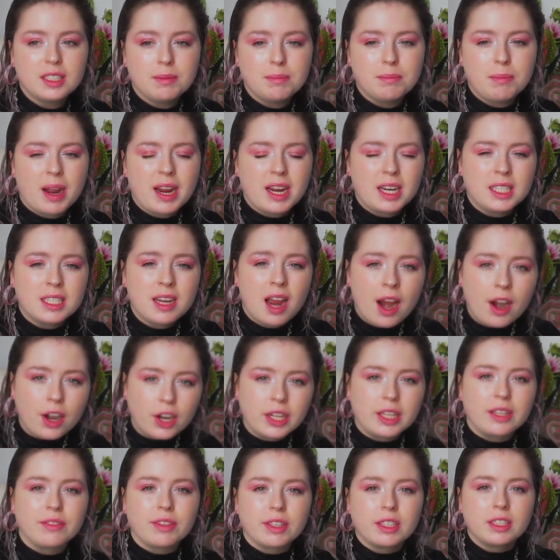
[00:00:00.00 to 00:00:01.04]
my
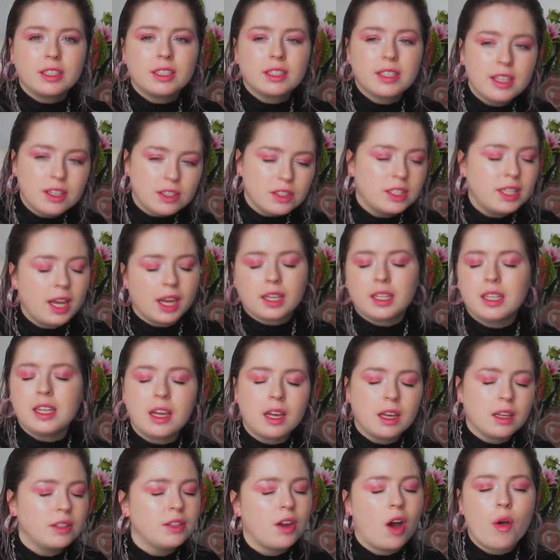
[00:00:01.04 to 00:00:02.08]
entirety of like skill,
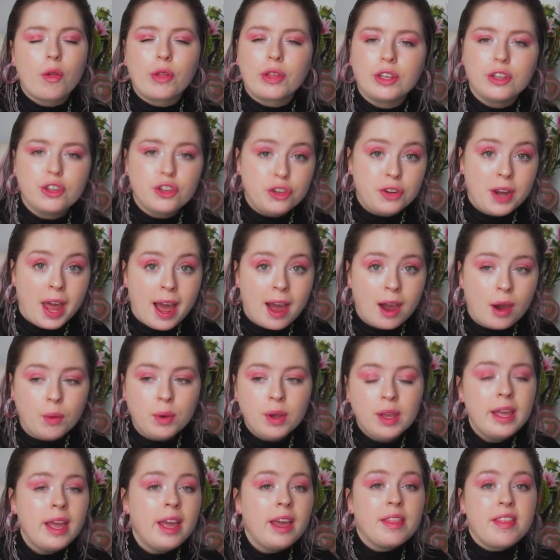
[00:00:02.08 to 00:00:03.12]
technique, knowledge now,
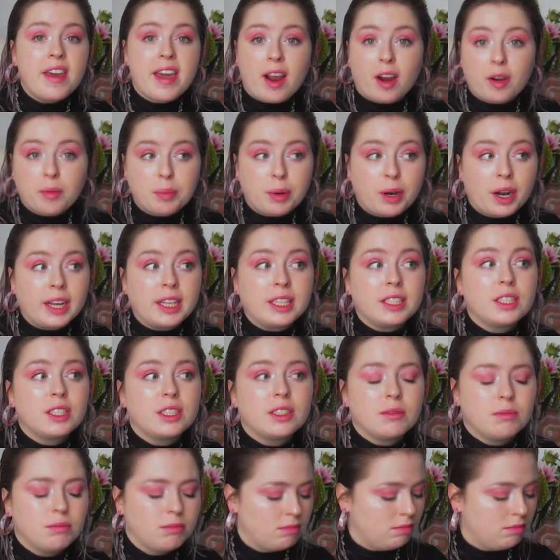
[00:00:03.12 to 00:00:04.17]
they are priced